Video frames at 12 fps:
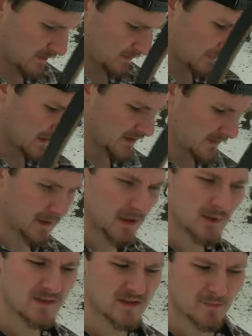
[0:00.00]
some budget
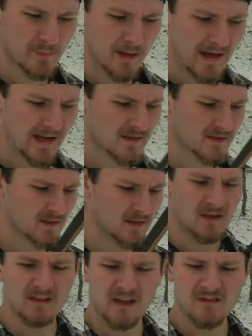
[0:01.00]
bows in the past
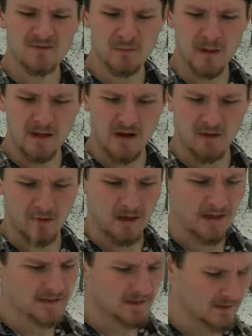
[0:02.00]
and they've been all
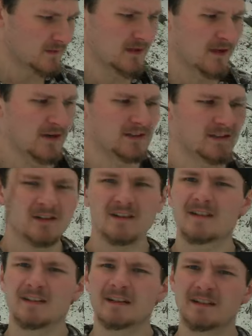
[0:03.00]
right. You know,
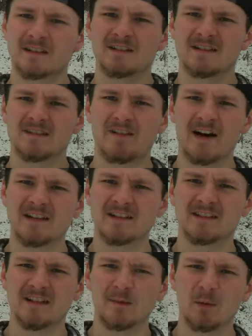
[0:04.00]
it's very
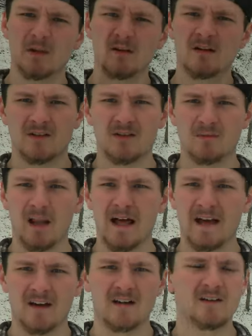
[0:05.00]
similar to the
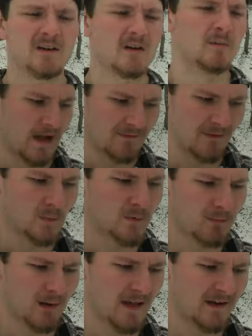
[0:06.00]
Black Hunter. I've
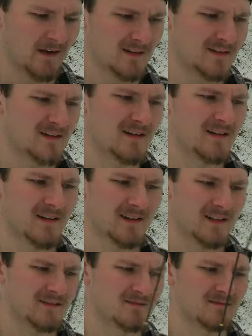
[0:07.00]
owned the Black Hunter
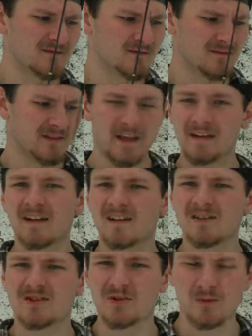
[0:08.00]
and it
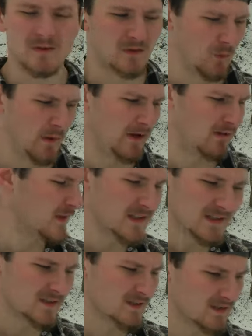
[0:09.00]
didn't shoot this well.
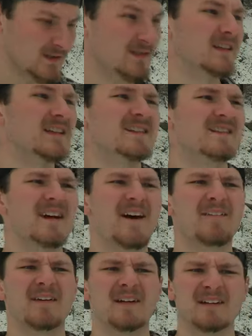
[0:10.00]
This is
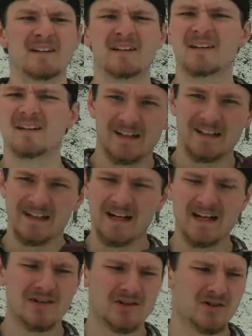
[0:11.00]
definitely a
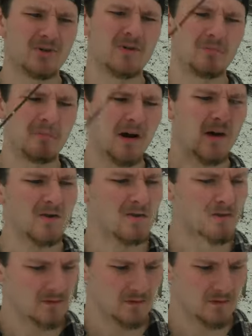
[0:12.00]
nice shooting bow.